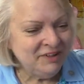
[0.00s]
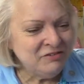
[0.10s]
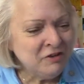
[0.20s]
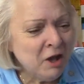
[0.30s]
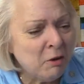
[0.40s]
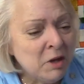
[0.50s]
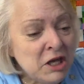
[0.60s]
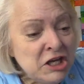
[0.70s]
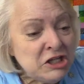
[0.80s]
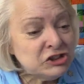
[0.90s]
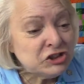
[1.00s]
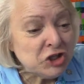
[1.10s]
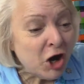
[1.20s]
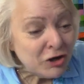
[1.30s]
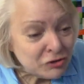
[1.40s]
So
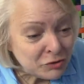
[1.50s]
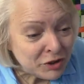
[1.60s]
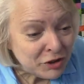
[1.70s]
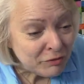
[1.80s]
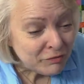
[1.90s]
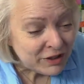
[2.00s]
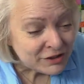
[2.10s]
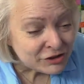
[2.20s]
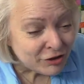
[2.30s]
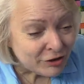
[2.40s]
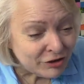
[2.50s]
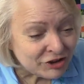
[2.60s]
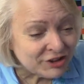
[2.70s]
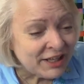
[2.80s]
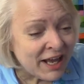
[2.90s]
start doing your
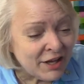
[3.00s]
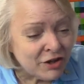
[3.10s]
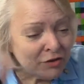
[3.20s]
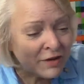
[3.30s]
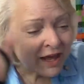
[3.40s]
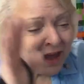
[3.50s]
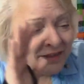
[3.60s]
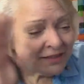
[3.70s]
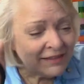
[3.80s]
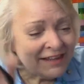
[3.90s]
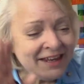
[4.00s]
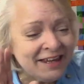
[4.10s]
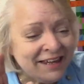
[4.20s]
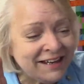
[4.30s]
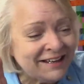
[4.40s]
research. Thank you,
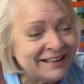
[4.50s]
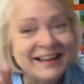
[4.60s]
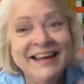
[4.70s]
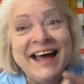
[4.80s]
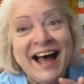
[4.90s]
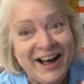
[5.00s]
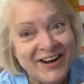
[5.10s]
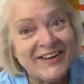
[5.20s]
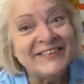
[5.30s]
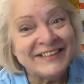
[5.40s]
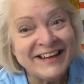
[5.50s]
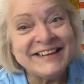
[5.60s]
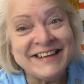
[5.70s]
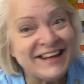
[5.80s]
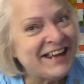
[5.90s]
Kathleen. Oh,
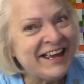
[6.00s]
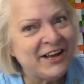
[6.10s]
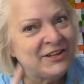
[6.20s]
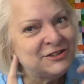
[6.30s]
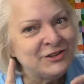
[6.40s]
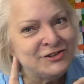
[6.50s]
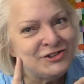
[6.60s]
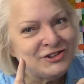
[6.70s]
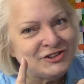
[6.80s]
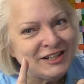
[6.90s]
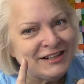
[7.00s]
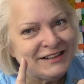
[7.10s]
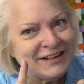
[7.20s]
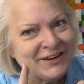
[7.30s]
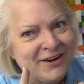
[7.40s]
it, it, it, as soon as you said
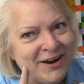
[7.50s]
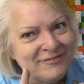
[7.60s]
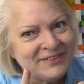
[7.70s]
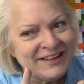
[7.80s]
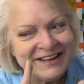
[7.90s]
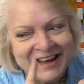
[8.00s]
it, it caught me.